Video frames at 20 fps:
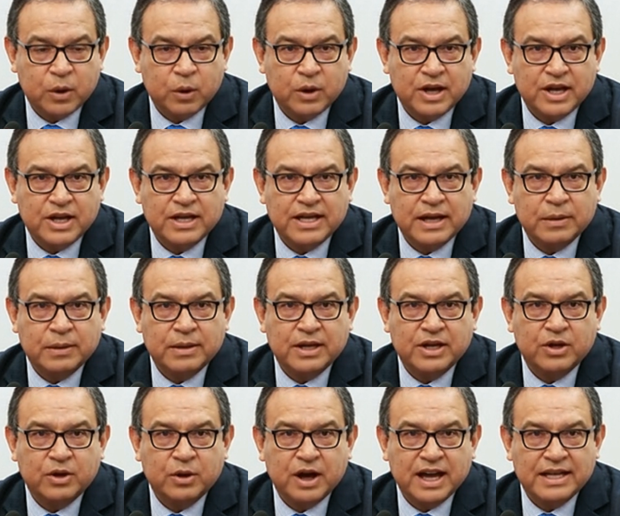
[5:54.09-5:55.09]
which
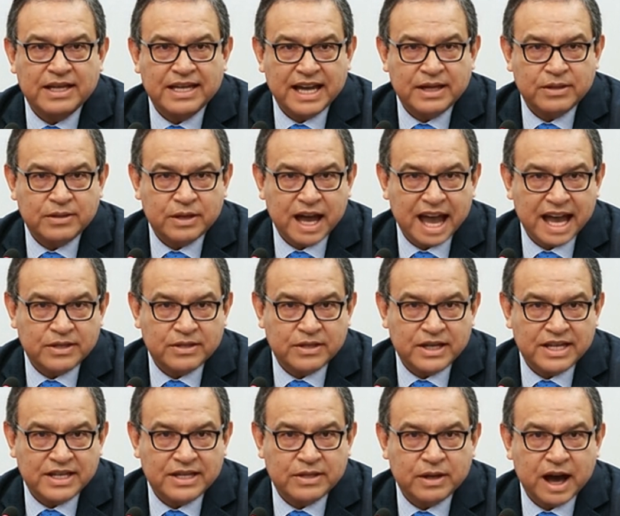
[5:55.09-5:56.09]
demonstrates the
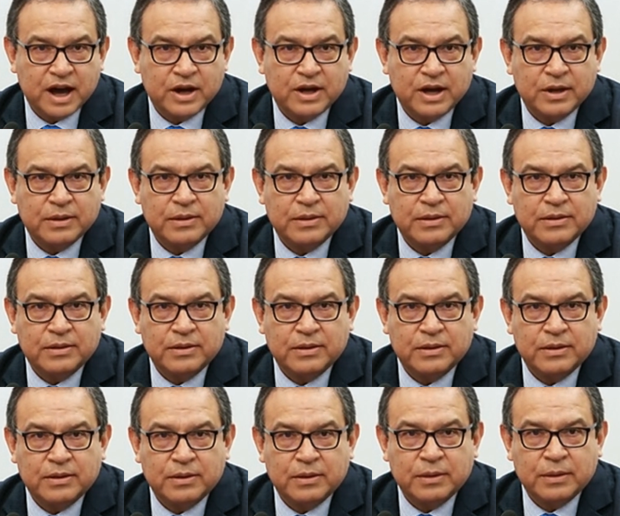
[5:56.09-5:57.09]
effectiveness of our
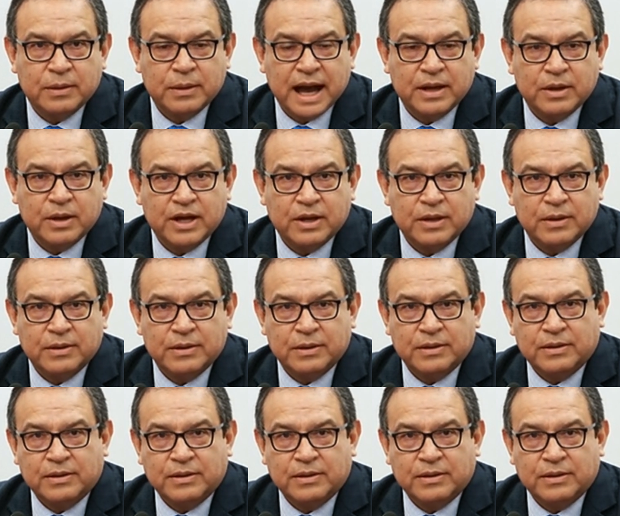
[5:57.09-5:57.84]
method.